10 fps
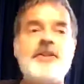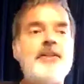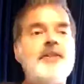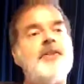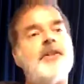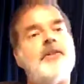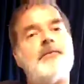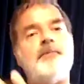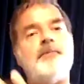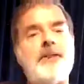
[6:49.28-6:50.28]
is a
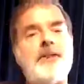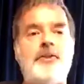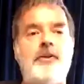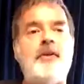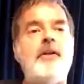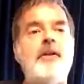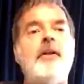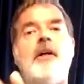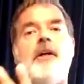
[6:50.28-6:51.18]
picture